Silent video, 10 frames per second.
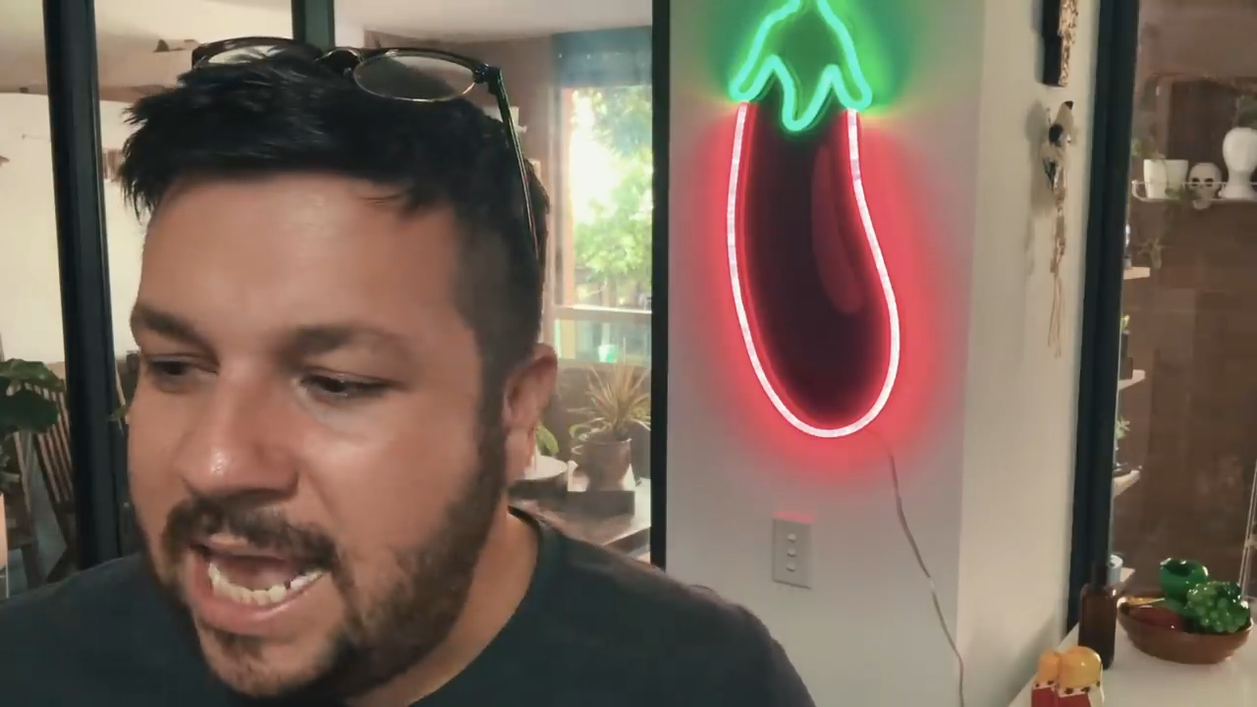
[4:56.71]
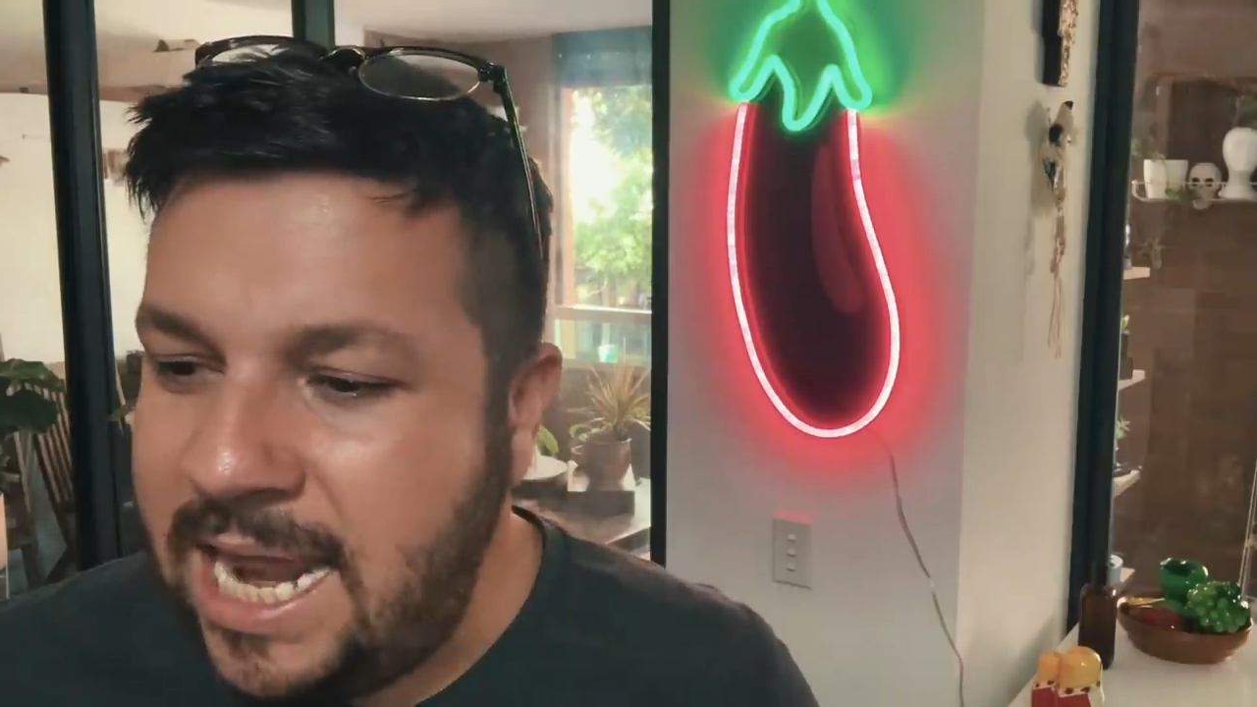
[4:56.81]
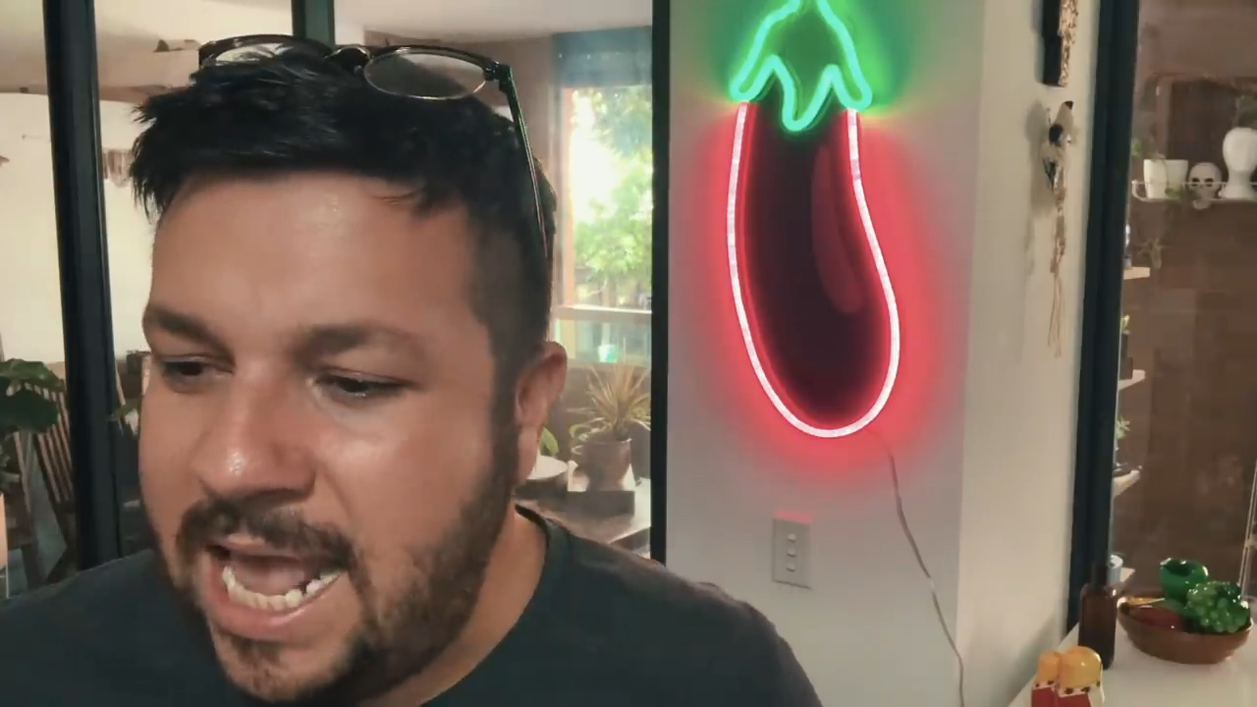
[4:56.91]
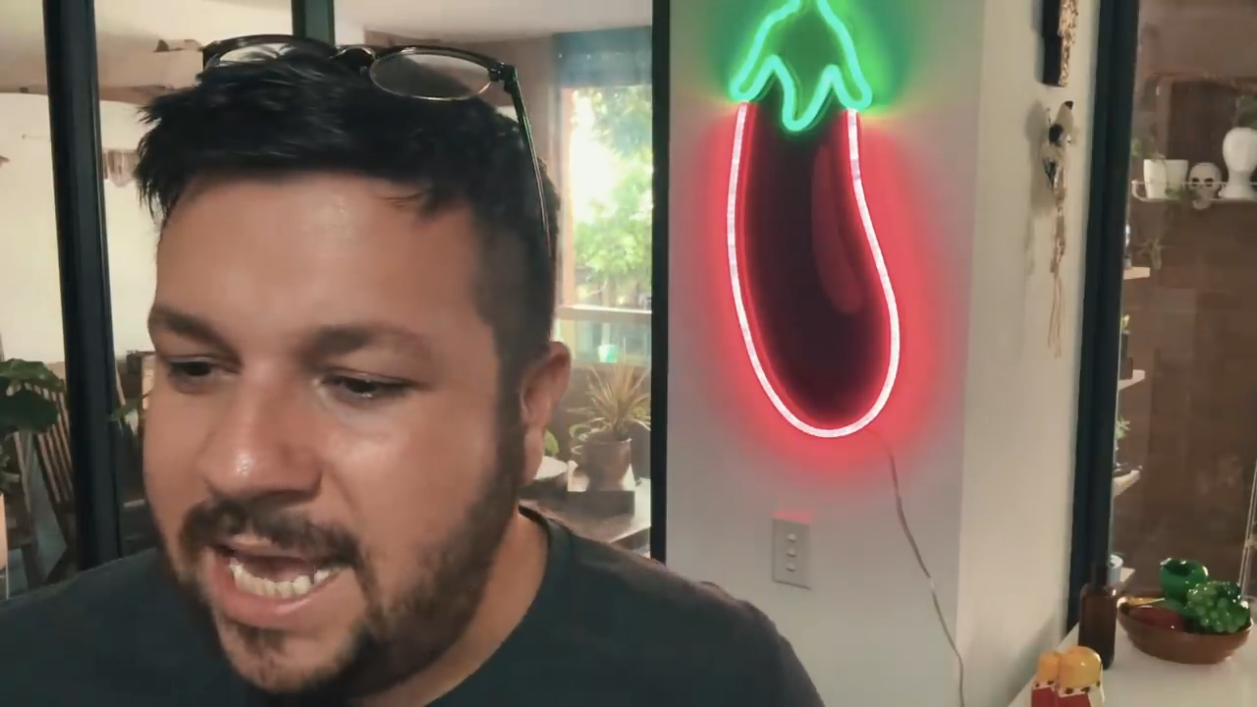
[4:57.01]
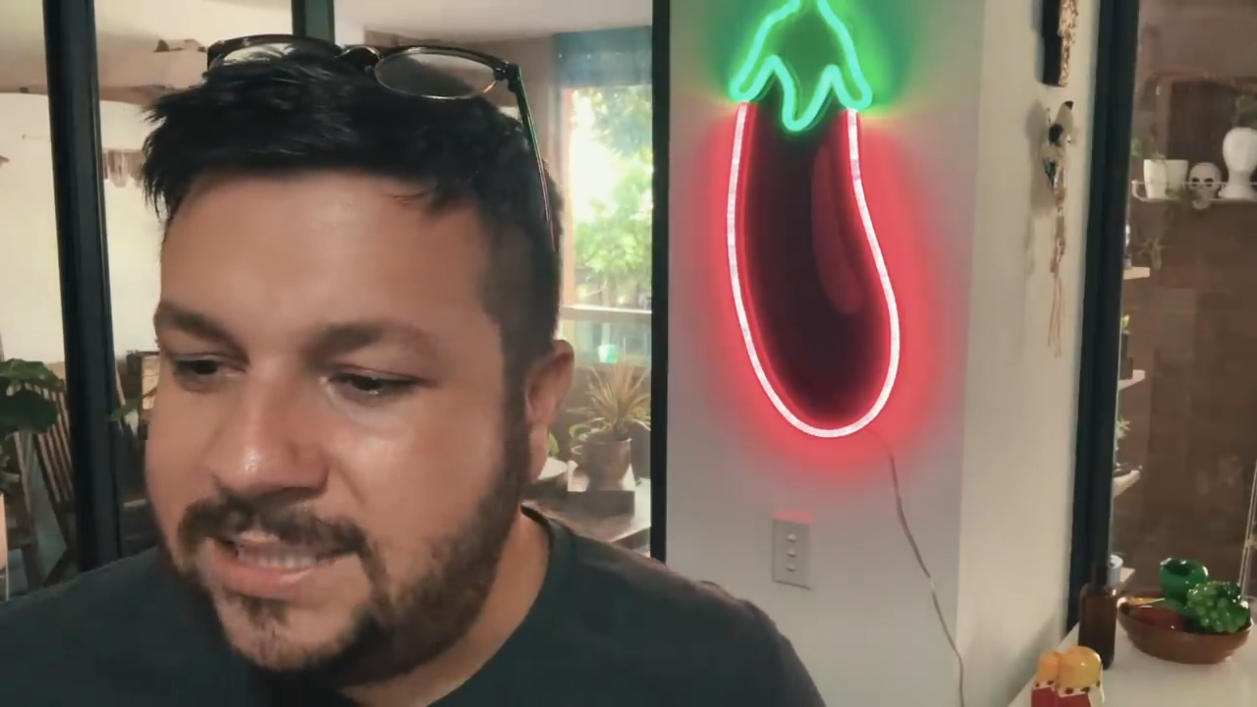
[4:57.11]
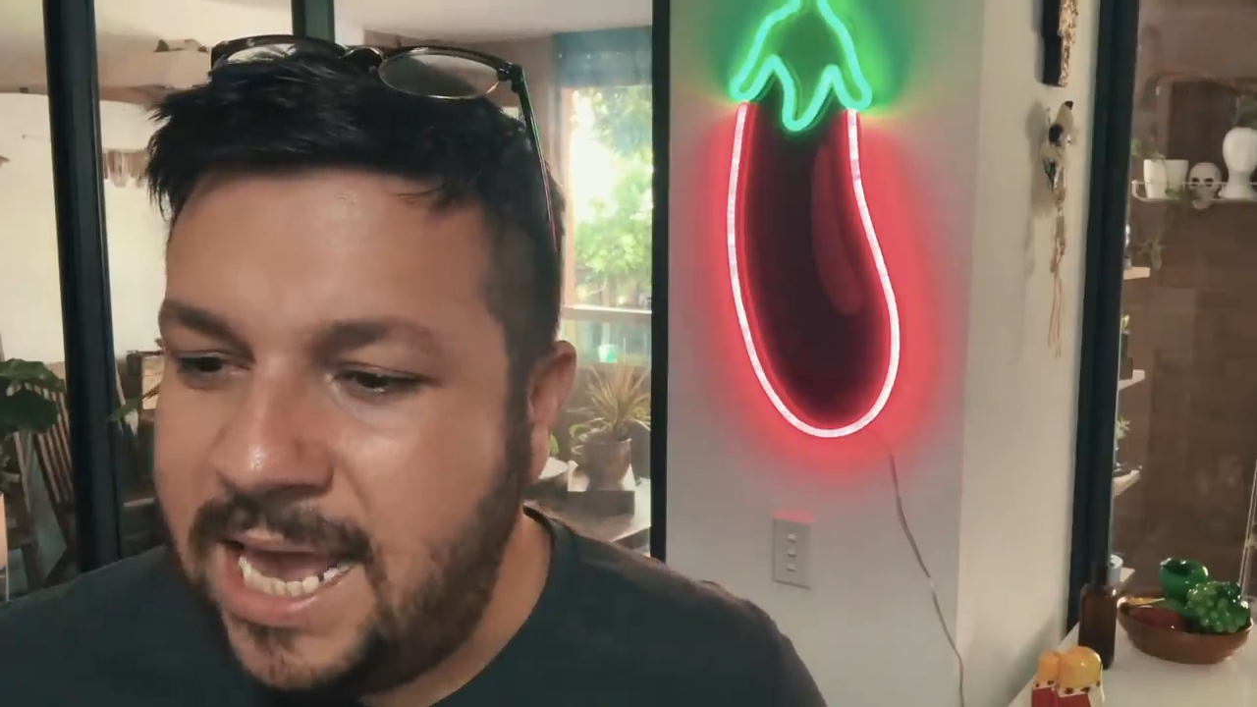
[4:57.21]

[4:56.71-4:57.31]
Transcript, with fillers: N X